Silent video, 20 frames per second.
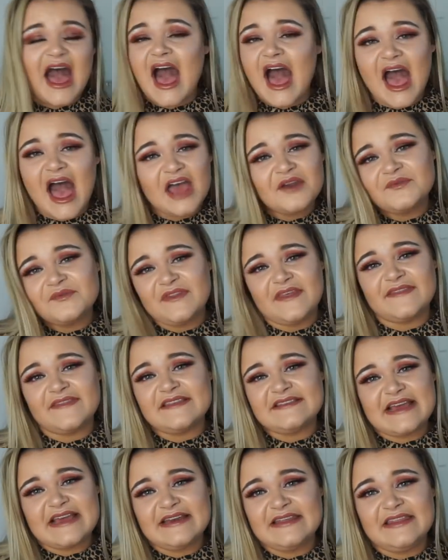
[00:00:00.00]
I don't think
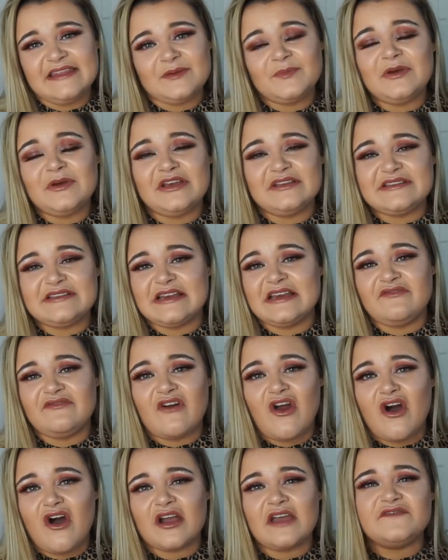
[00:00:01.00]
there's anything personally
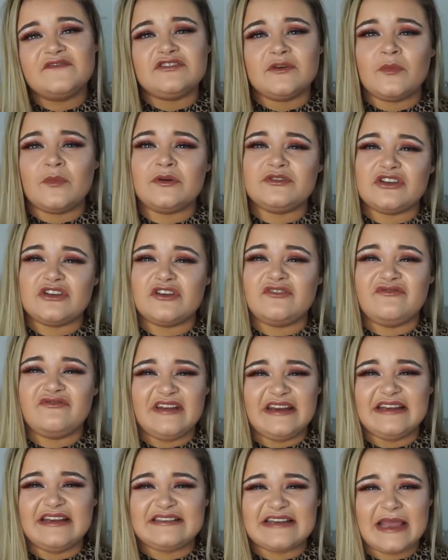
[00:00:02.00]
wrong if someone's on a
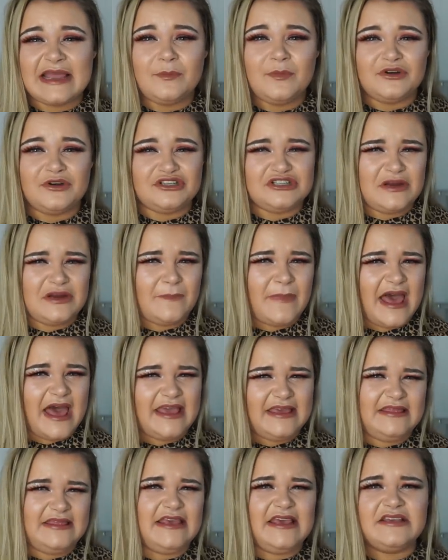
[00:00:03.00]
really tight budget
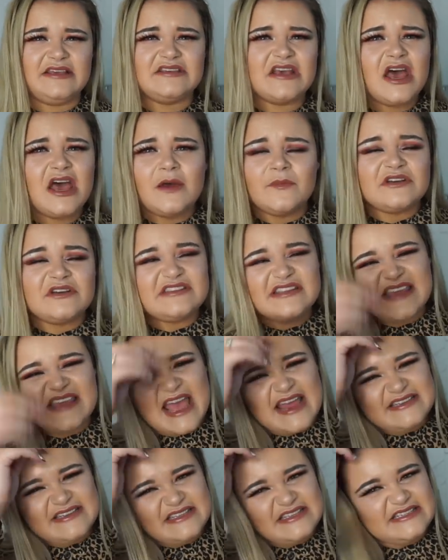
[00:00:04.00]
buying this, because at the
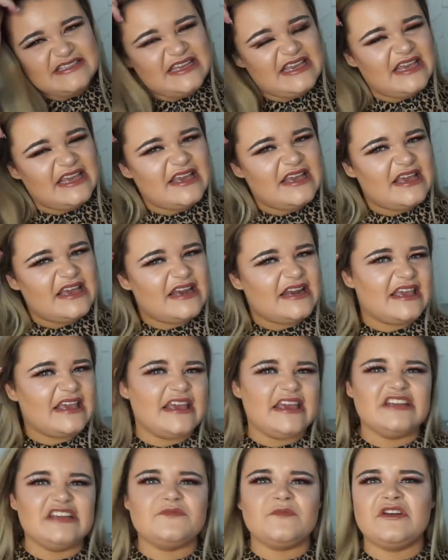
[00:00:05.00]
end of the day, an
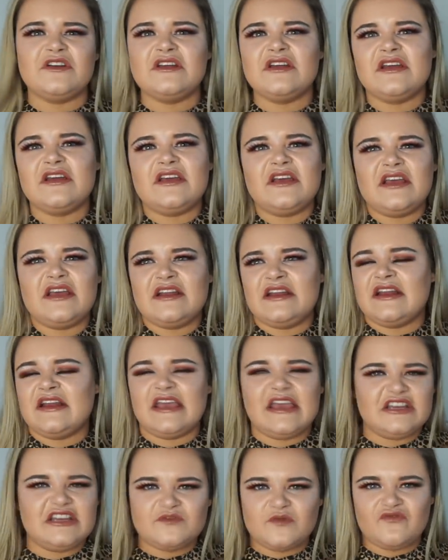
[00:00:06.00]
engagement and an
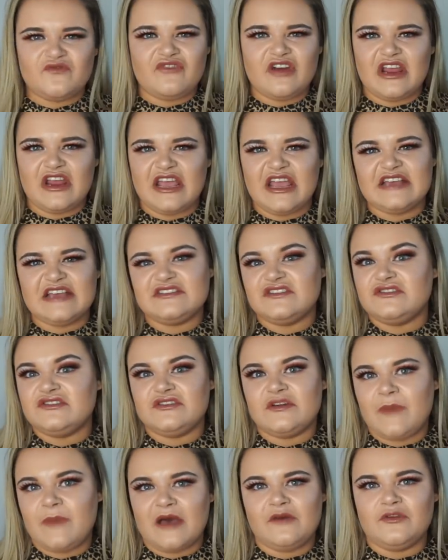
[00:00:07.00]
engagement ring isn't
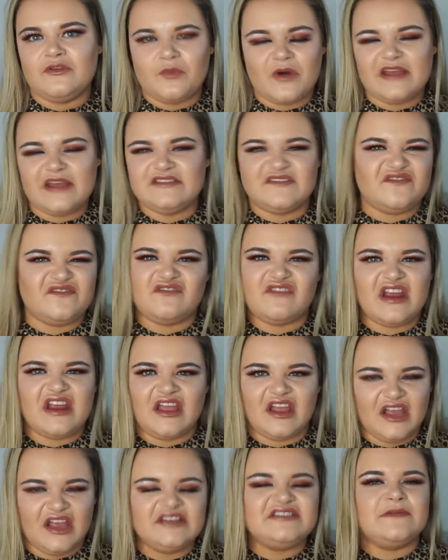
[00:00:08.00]
about the price of the ring.
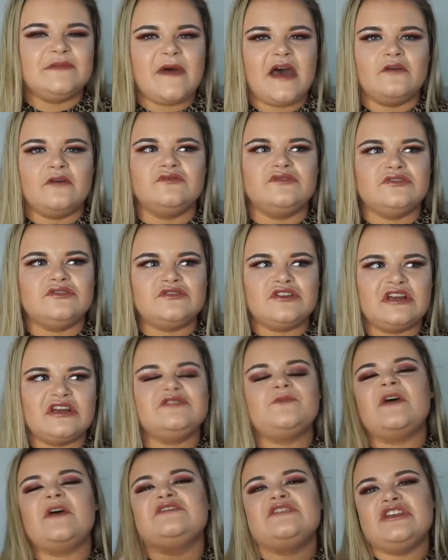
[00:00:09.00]
It's about
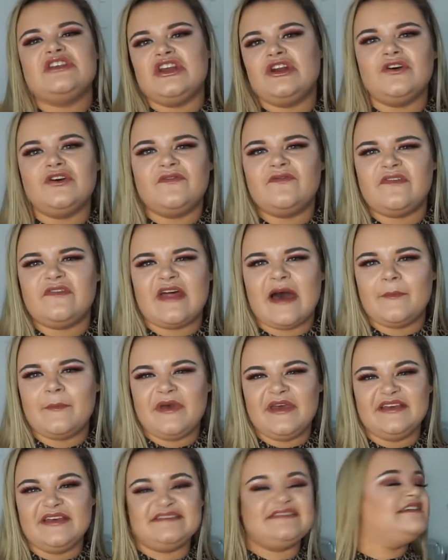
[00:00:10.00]
expressing your love for that
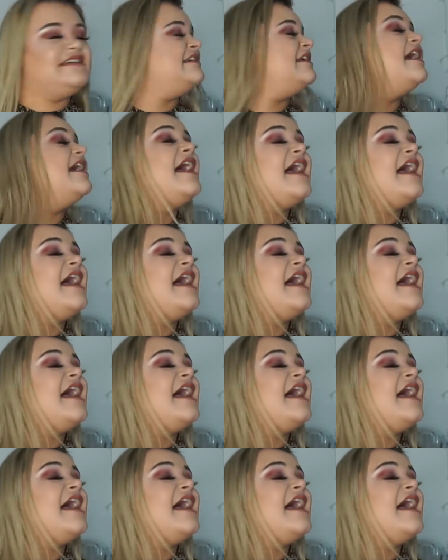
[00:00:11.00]
person.